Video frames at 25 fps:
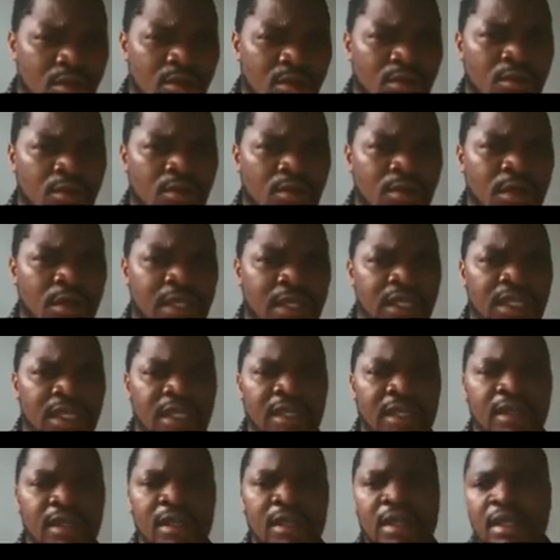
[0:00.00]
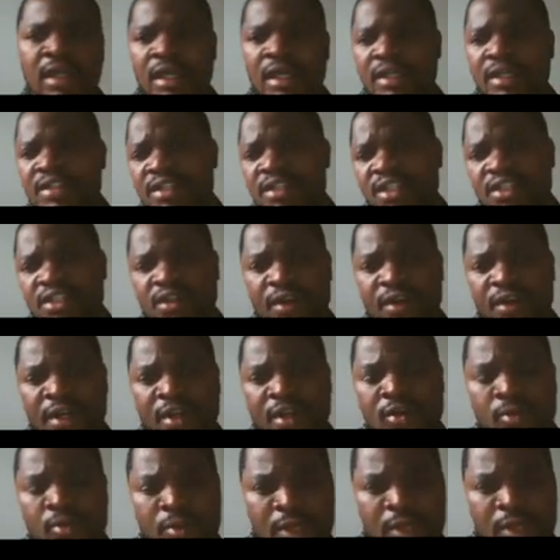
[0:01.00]
or in a stationary
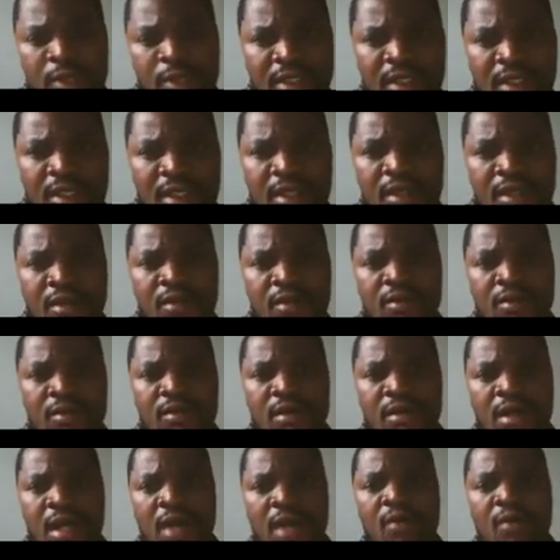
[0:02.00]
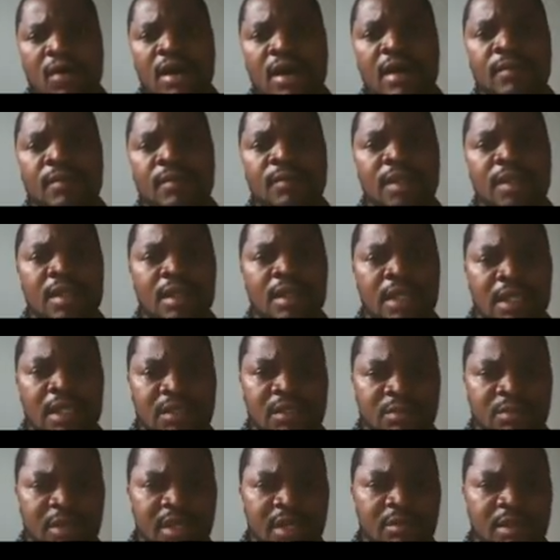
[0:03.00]
airplane. Our
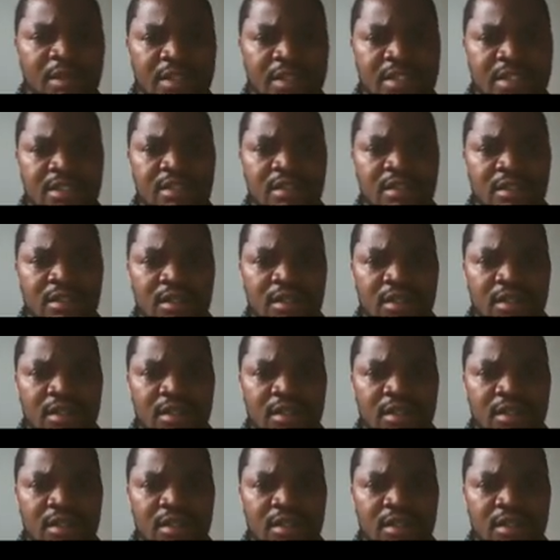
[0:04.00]
experiments